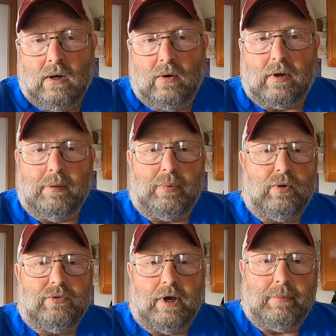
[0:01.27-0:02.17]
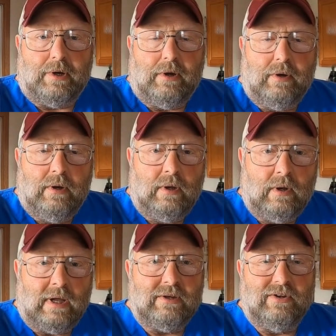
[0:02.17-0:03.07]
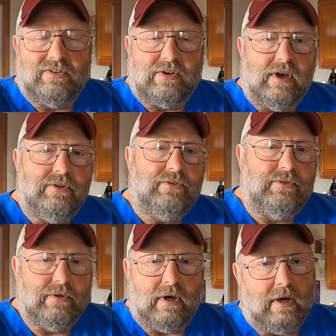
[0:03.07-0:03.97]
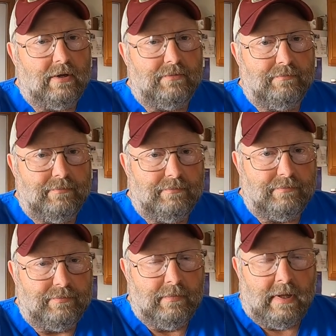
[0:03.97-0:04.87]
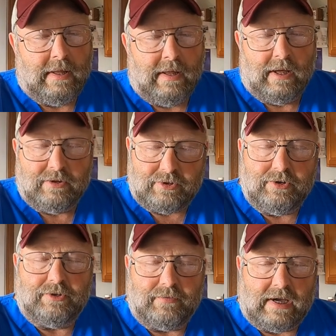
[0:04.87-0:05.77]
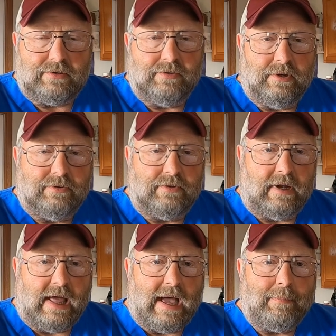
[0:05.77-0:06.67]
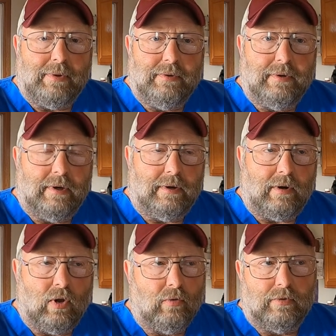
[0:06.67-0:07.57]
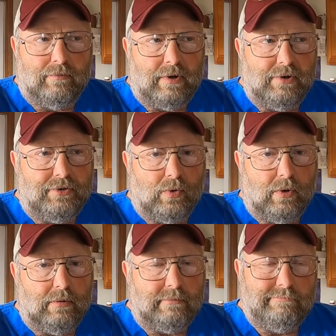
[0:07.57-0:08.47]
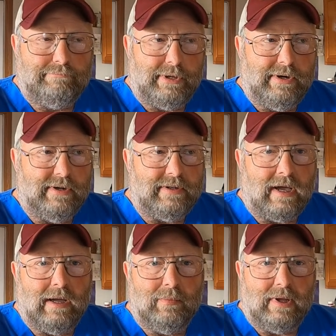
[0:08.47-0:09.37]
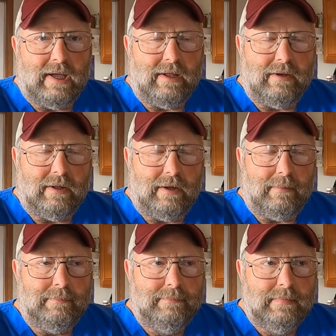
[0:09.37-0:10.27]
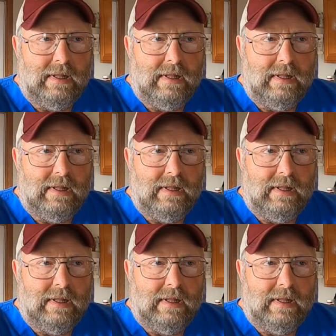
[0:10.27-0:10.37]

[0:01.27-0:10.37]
Okay, Paul Salmon here. I'd like to discuss uh, a series of accidents that happened uh, all over a very short period of time. We had um,